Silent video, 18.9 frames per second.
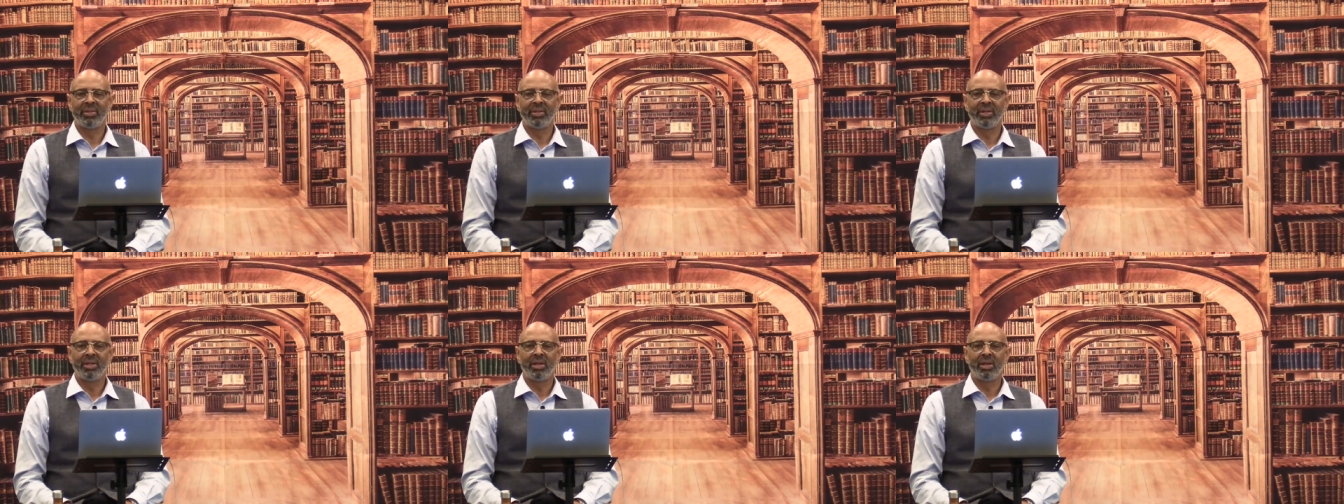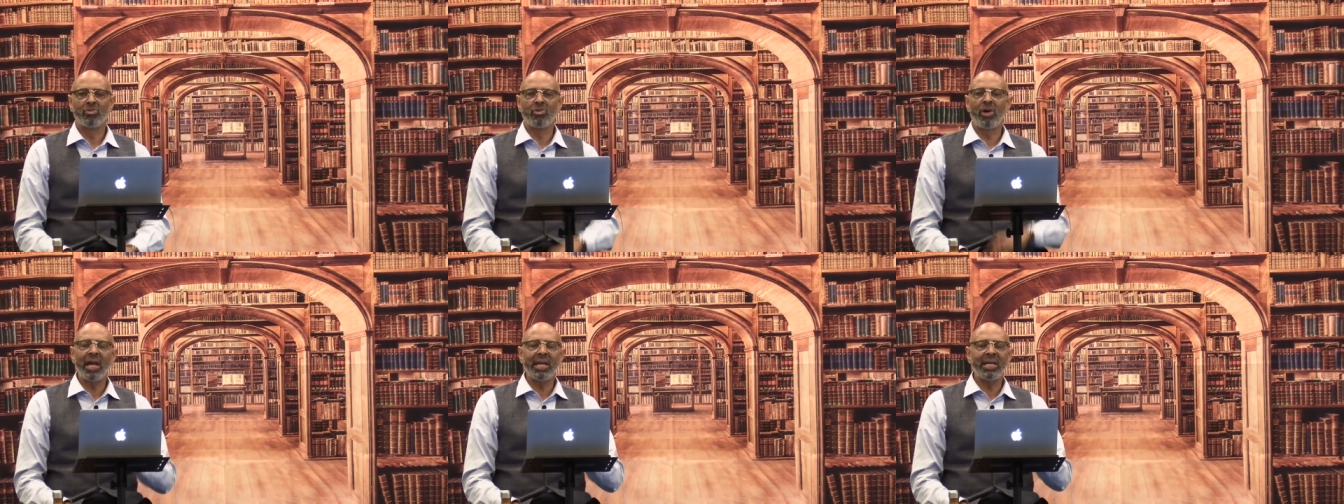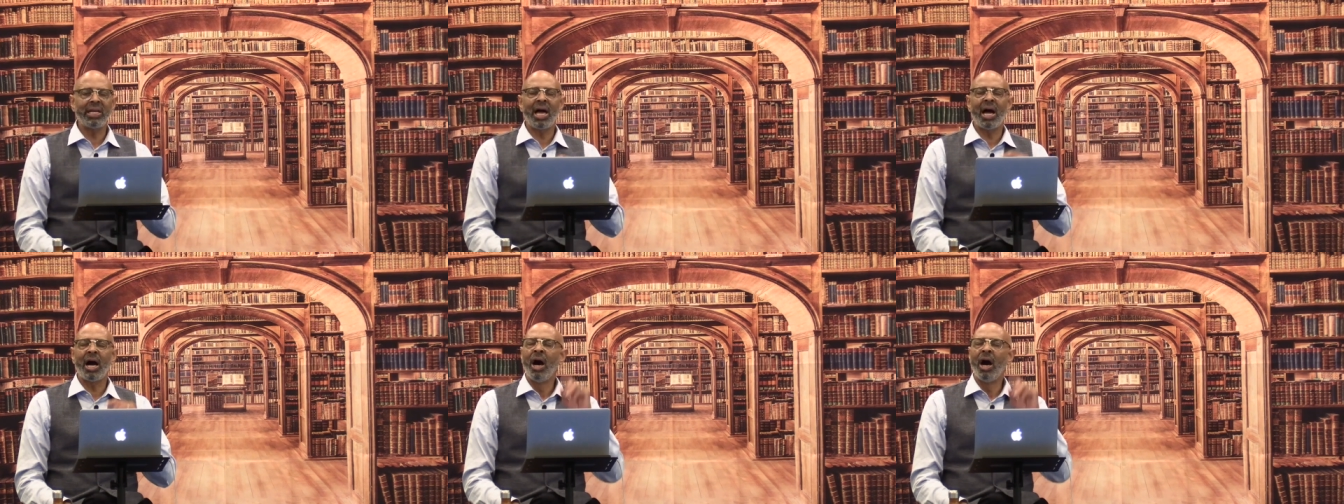Right
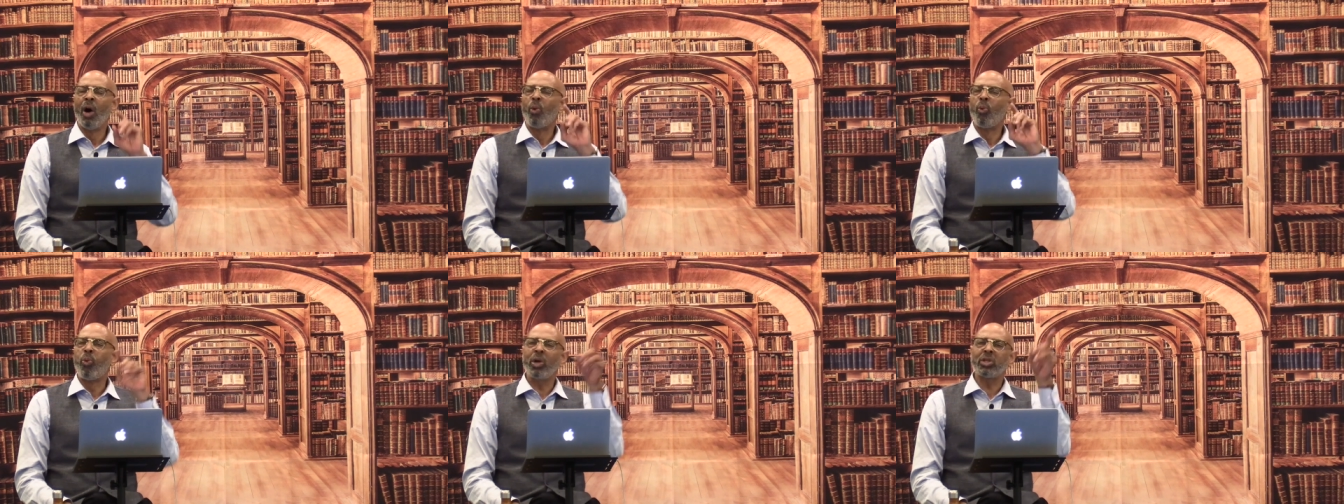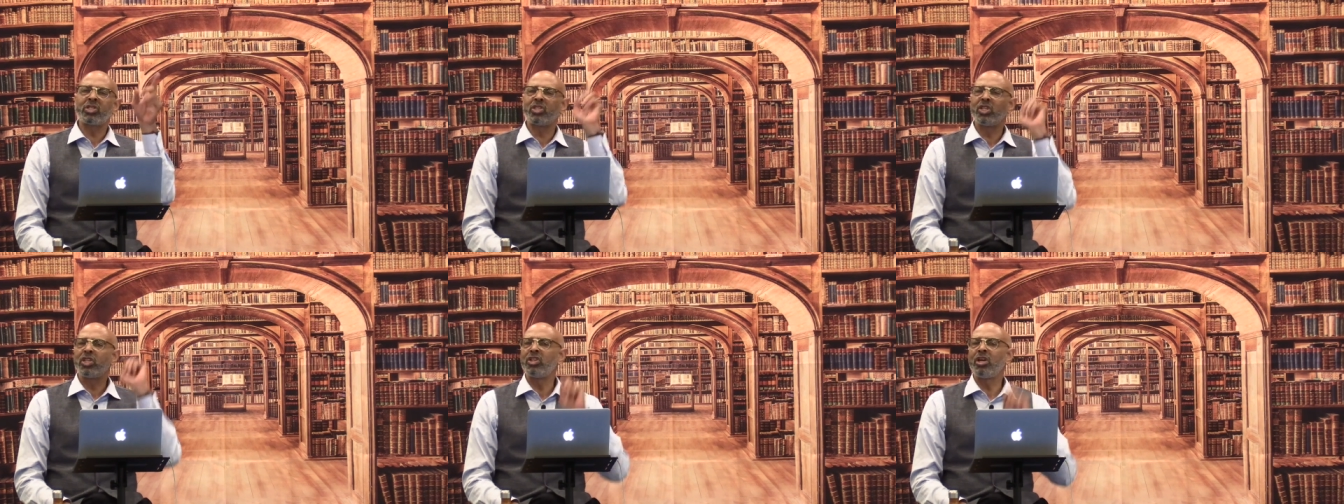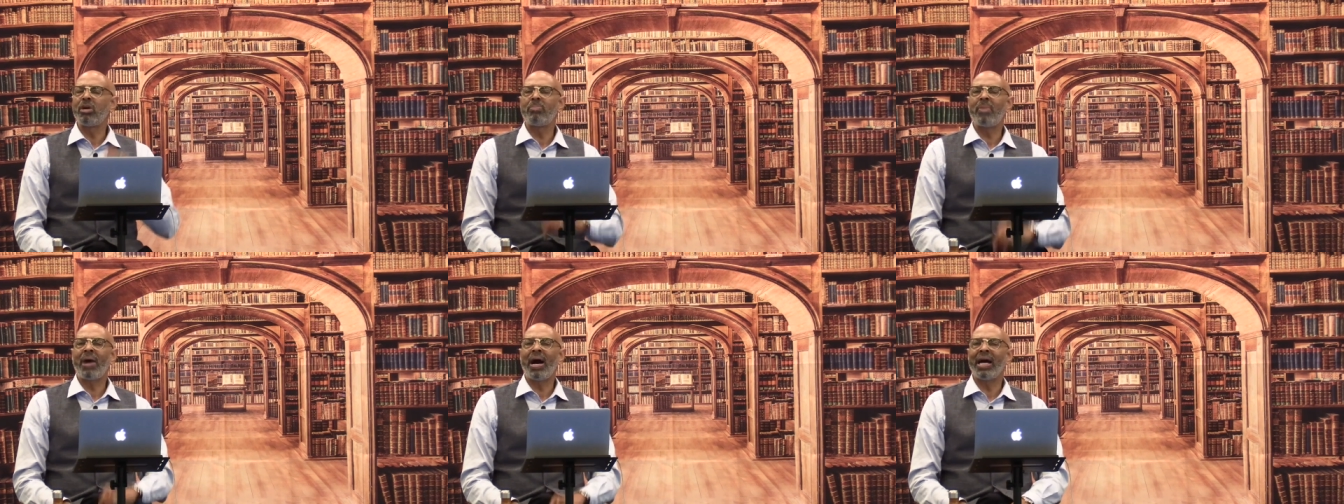now, what's in your
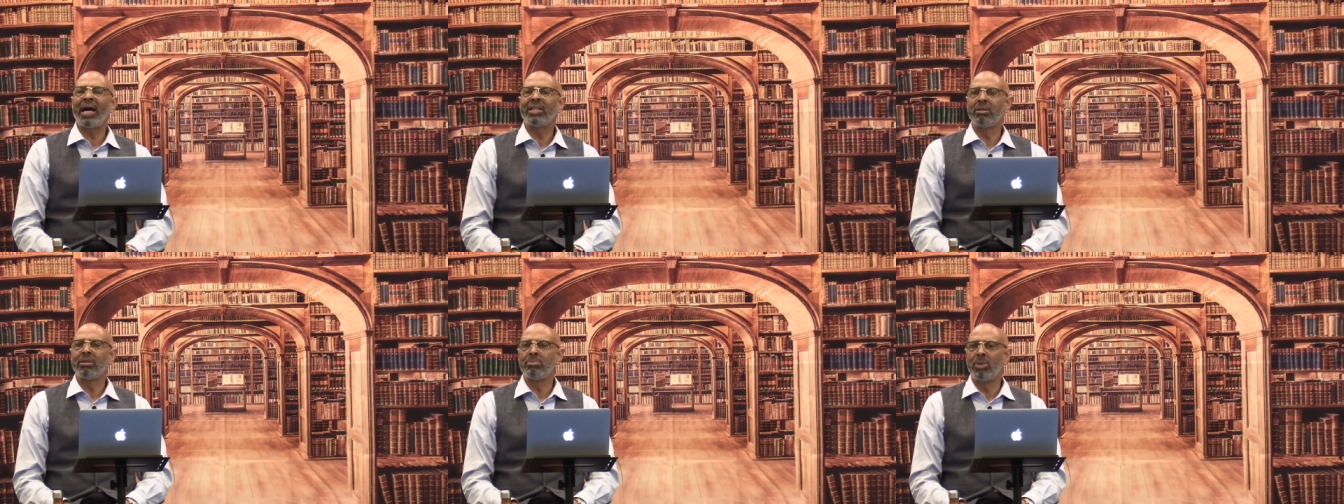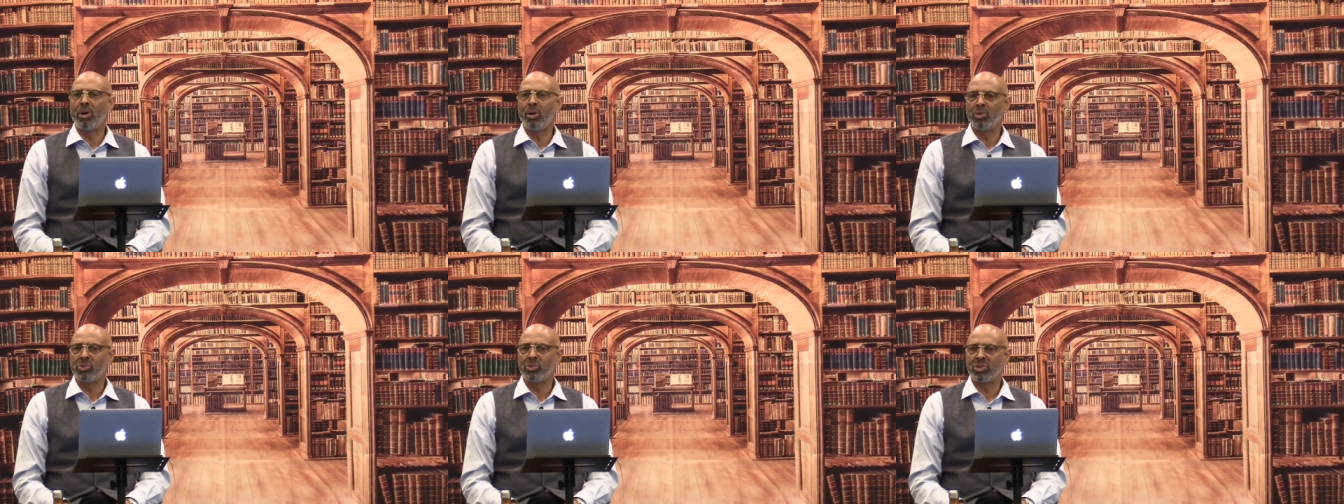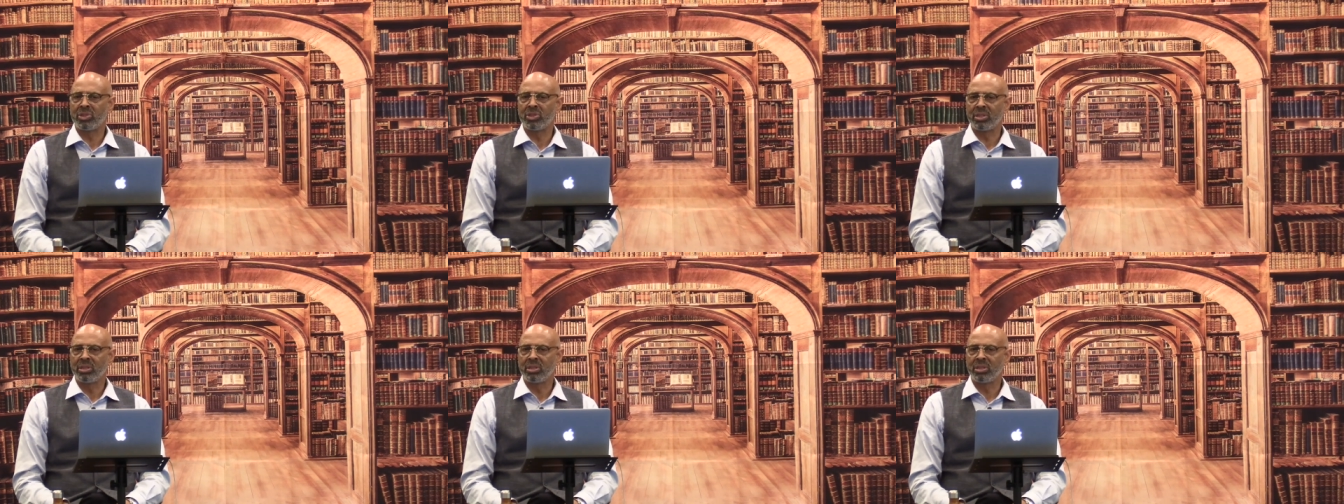mind the most?